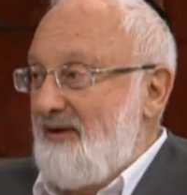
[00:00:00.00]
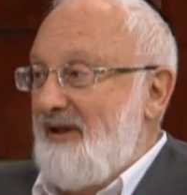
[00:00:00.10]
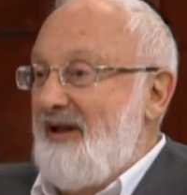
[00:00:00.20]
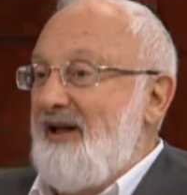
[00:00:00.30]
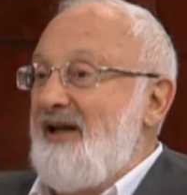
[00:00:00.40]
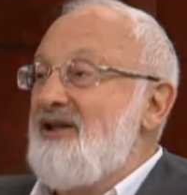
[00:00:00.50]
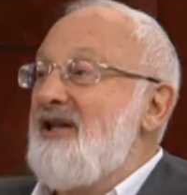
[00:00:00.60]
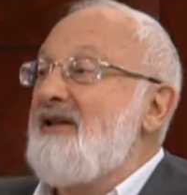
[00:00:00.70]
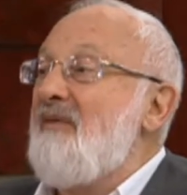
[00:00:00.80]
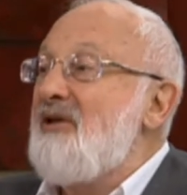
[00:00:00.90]
what is
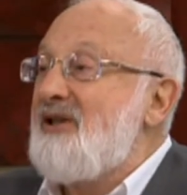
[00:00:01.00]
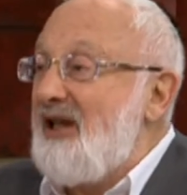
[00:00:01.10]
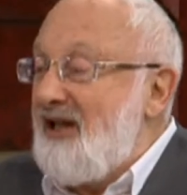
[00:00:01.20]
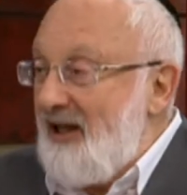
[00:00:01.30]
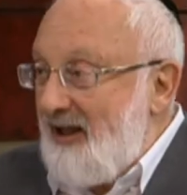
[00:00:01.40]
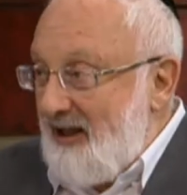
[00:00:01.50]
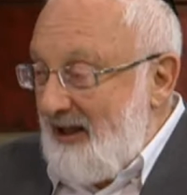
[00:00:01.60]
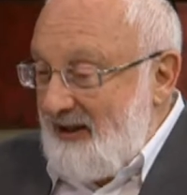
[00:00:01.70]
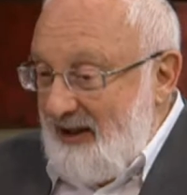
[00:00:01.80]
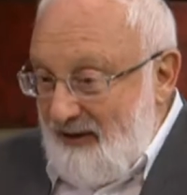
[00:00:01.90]
the balance
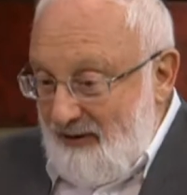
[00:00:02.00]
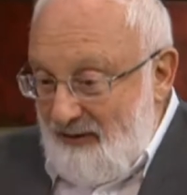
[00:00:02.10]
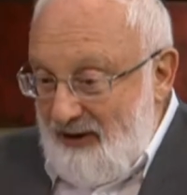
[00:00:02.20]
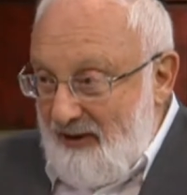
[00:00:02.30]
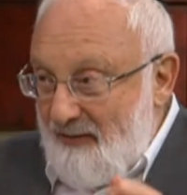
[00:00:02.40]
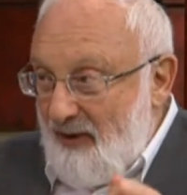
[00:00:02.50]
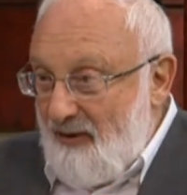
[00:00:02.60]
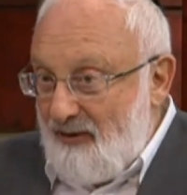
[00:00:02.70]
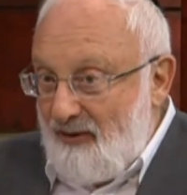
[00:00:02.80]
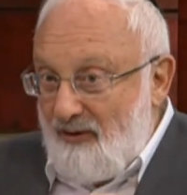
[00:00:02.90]
point?
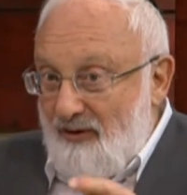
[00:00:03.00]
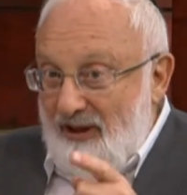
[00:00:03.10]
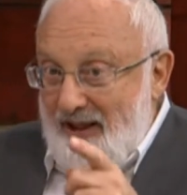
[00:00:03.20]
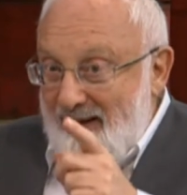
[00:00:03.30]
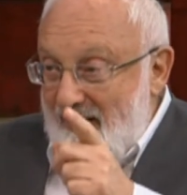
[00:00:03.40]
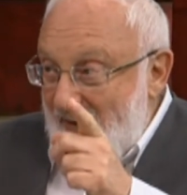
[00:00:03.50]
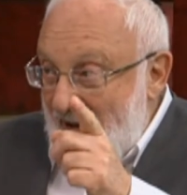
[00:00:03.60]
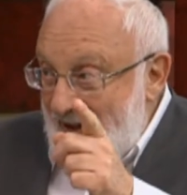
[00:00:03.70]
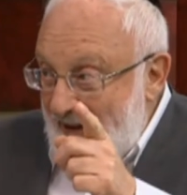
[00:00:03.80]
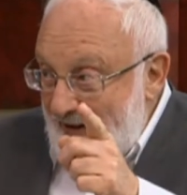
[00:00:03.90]
When you look,
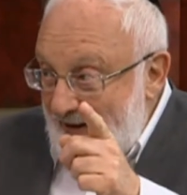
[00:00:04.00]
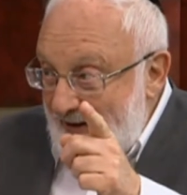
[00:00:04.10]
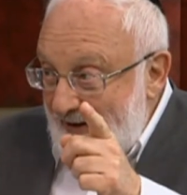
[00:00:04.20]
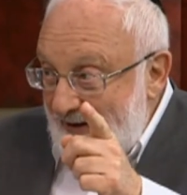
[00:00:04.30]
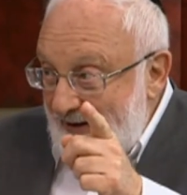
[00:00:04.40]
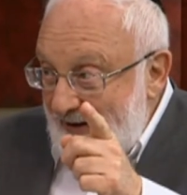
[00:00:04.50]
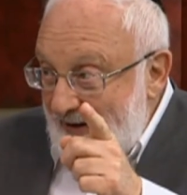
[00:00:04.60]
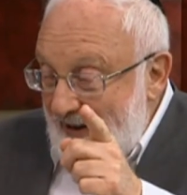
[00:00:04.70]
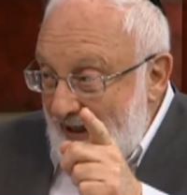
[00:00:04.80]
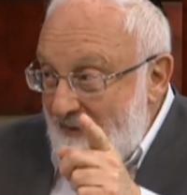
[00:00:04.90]
because you're driving in the
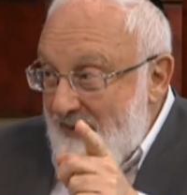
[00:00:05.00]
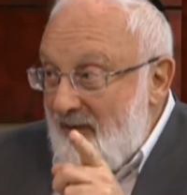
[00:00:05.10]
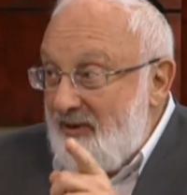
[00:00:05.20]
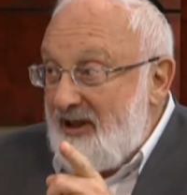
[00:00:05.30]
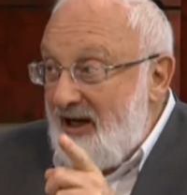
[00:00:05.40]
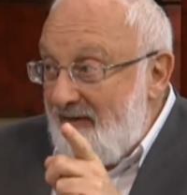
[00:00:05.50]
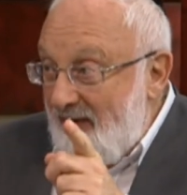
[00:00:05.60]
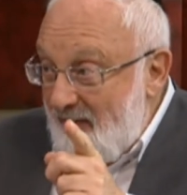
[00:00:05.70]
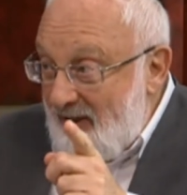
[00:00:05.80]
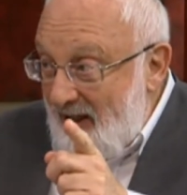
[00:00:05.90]
car, where you're going,
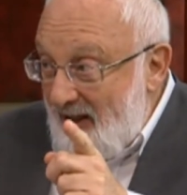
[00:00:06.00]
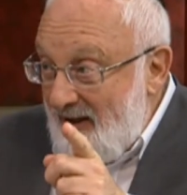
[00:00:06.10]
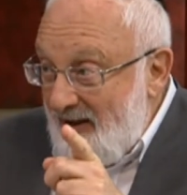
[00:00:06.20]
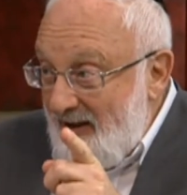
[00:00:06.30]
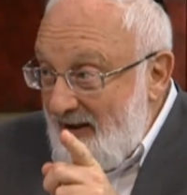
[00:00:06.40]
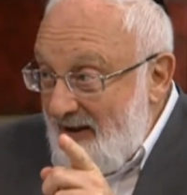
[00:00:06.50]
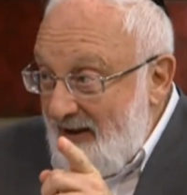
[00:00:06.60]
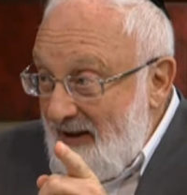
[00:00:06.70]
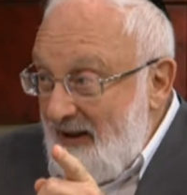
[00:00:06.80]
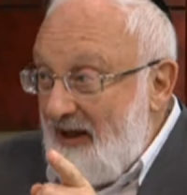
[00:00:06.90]

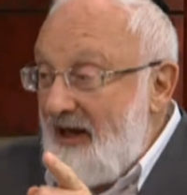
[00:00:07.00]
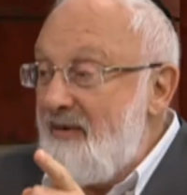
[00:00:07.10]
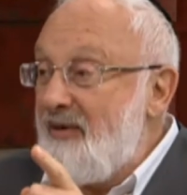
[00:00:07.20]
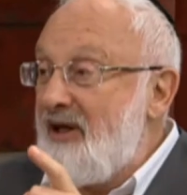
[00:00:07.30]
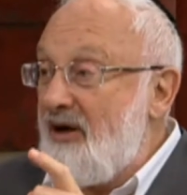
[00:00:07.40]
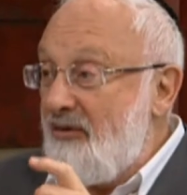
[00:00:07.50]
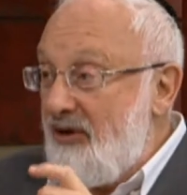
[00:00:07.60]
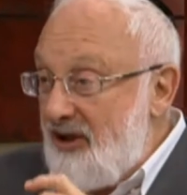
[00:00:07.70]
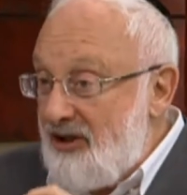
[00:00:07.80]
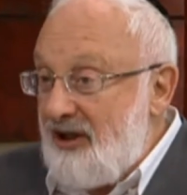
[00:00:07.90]
are you getting
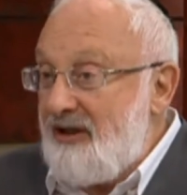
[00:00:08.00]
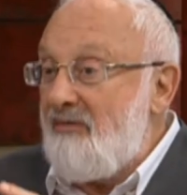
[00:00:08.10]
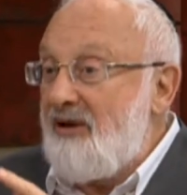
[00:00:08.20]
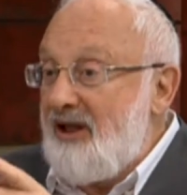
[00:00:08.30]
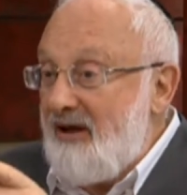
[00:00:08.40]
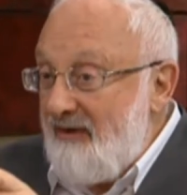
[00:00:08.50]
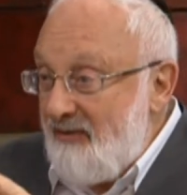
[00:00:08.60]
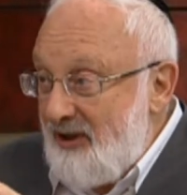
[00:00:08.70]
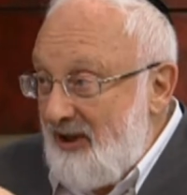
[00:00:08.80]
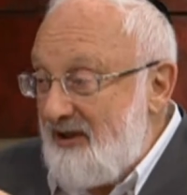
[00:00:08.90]
closer to the goal?
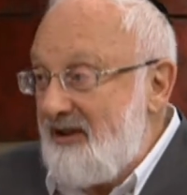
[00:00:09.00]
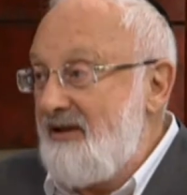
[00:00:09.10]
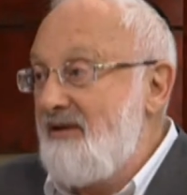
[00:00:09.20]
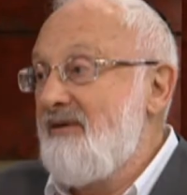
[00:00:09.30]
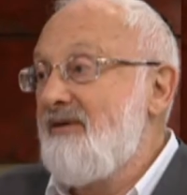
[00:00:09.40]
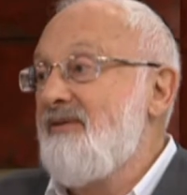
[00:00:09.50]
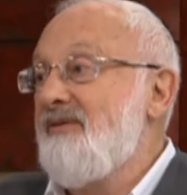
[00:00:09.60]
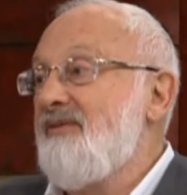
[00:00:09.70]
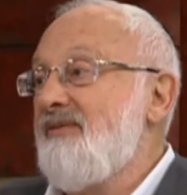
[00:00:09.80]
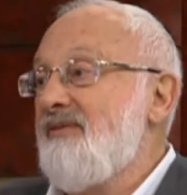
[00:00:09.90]
Are you
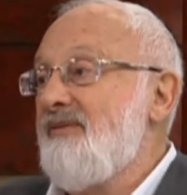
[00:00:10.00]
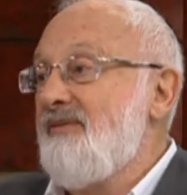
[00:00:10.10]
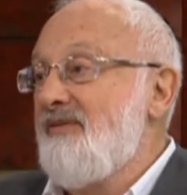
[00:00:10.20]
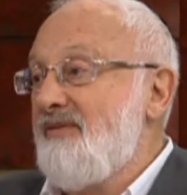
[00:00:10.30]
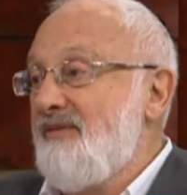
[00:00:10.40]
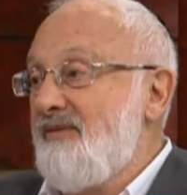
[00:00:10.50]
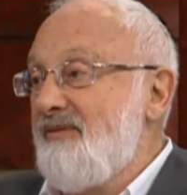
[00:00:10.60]
seeing that you're getting